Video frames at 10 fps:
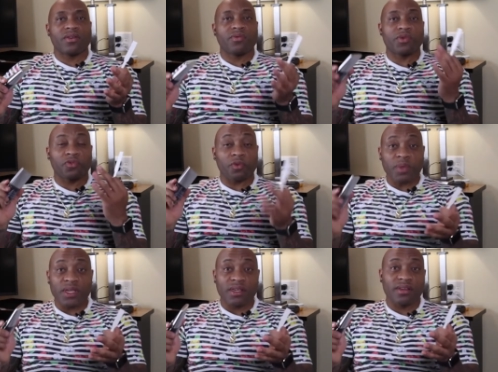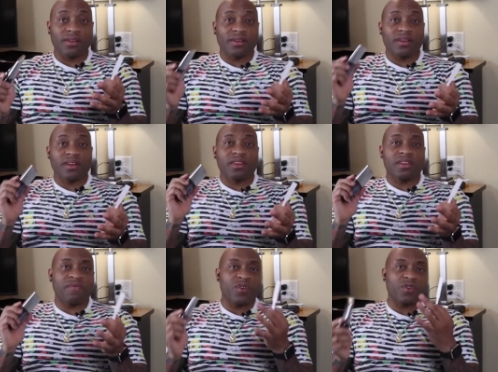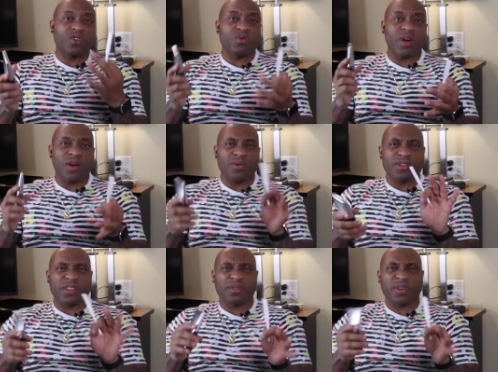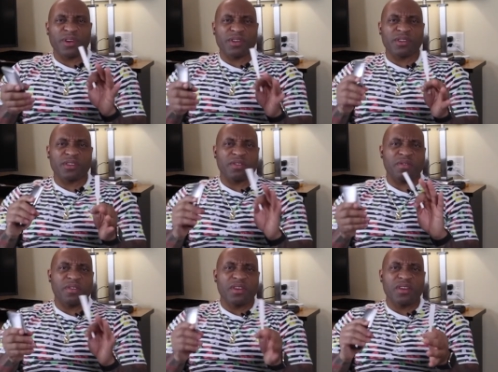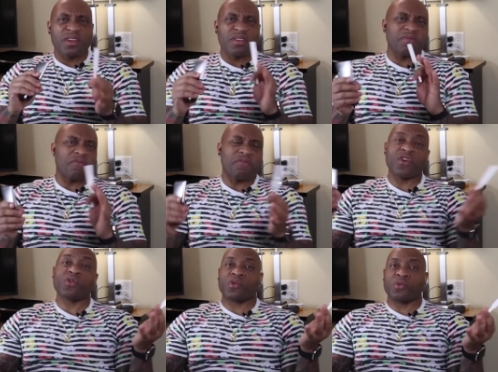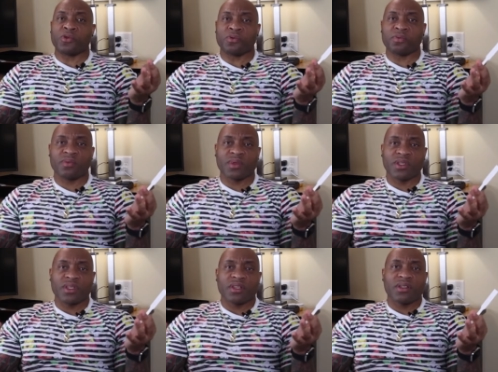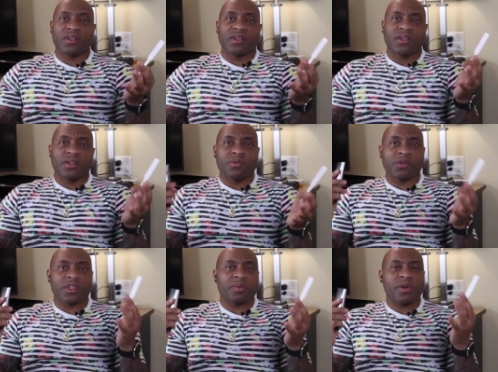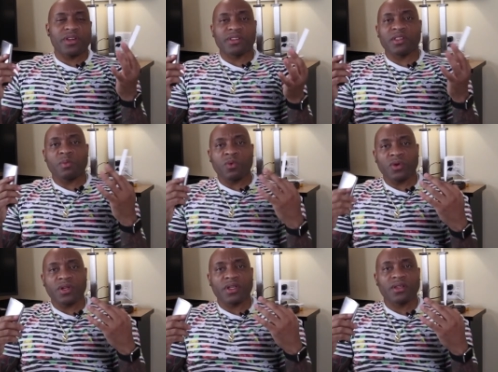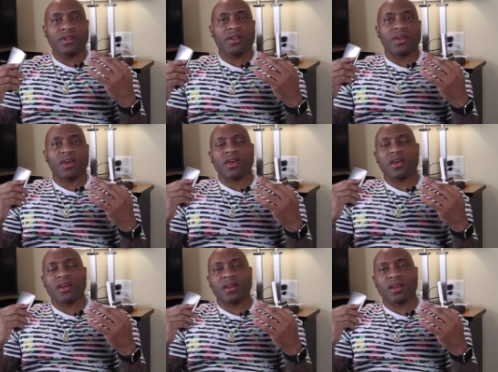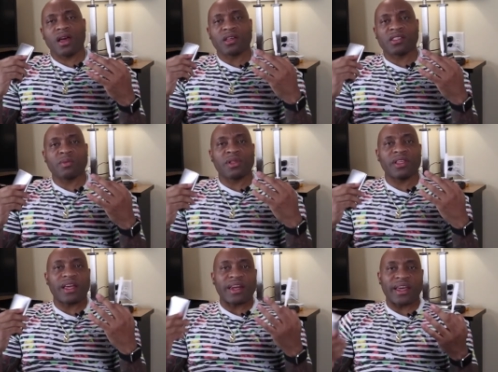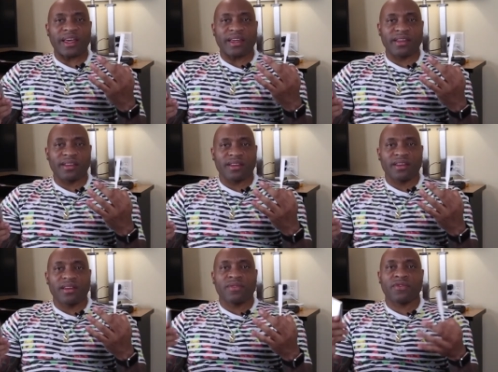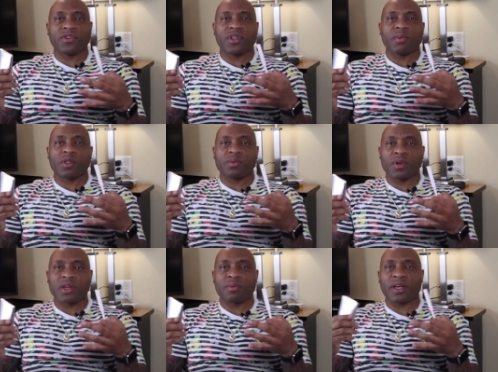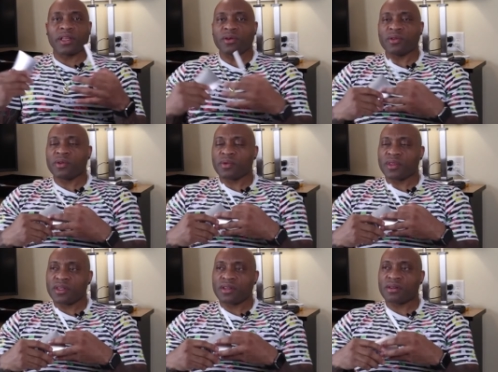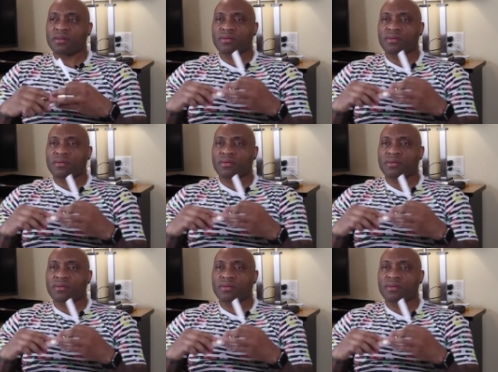which for me, the first 2 hours this fragrance fills the room. Which I spray this in the morning and I smell it at night. First time I sprayed my clothing with it,